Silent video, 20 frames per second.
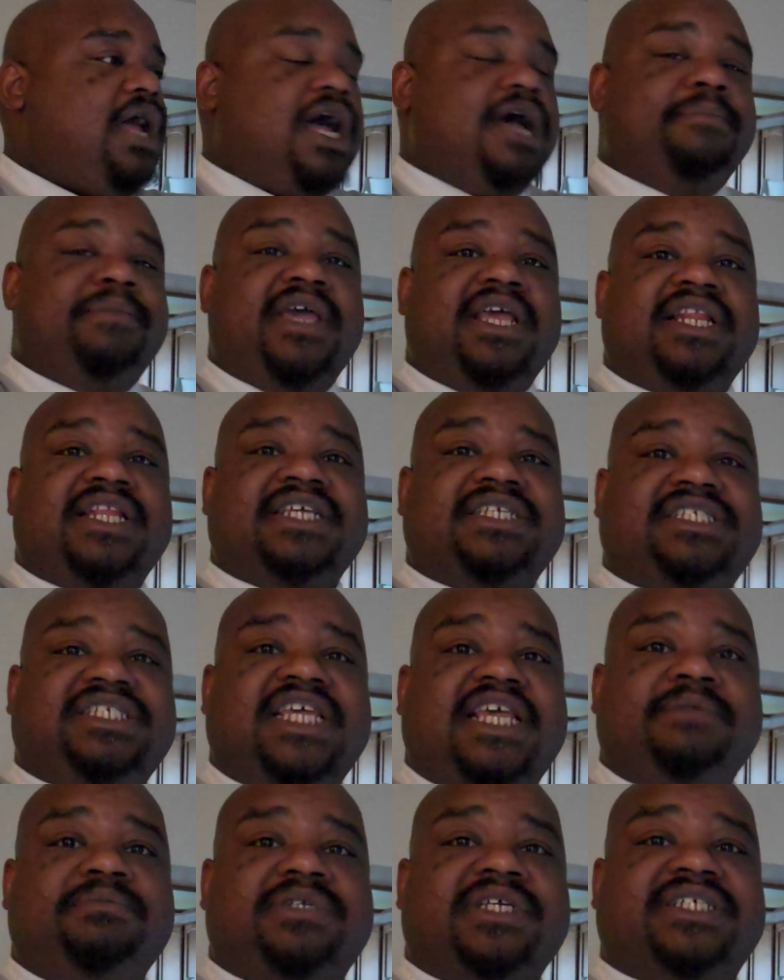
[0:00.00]
I mean, this
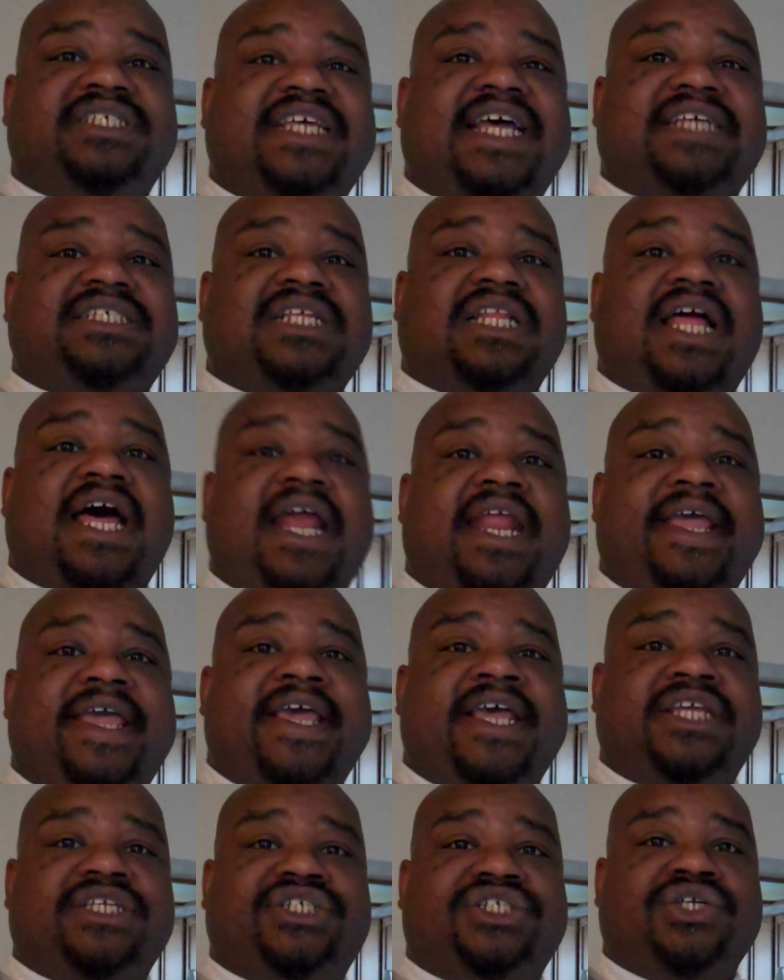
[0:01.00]
team just has a lot of
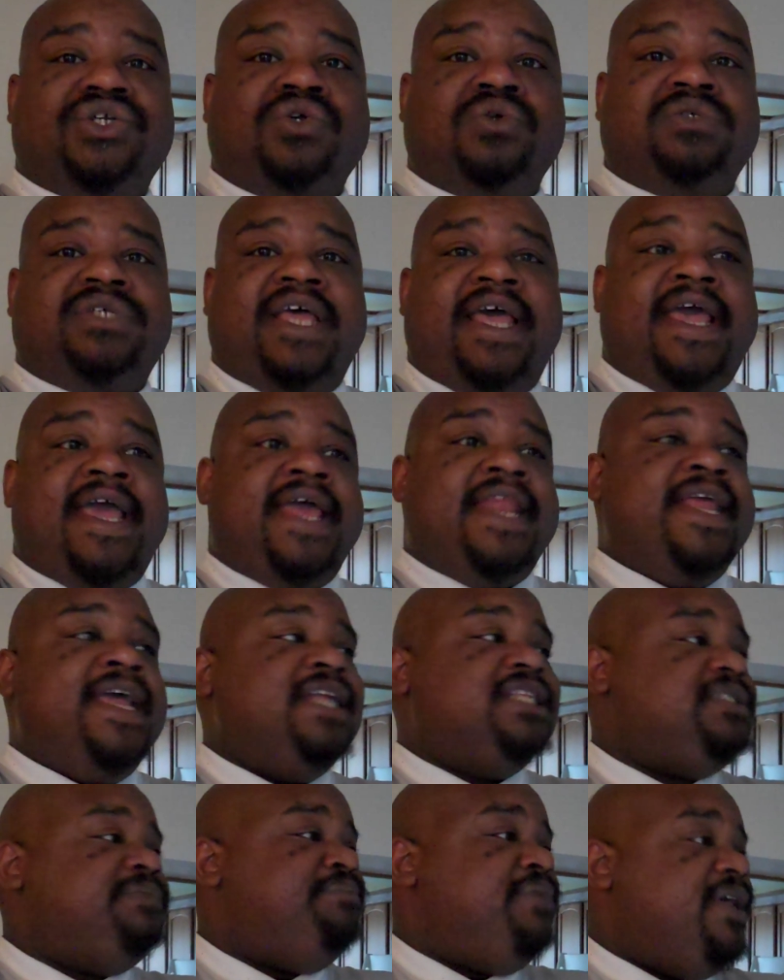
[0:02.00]
issues, and
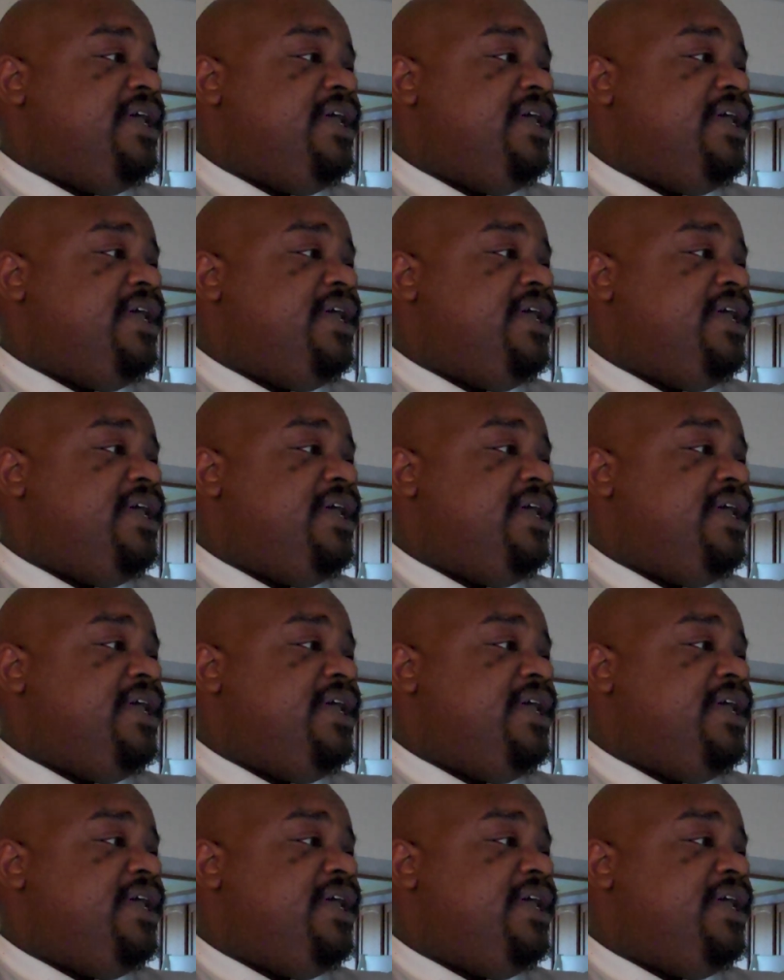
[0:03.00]
it's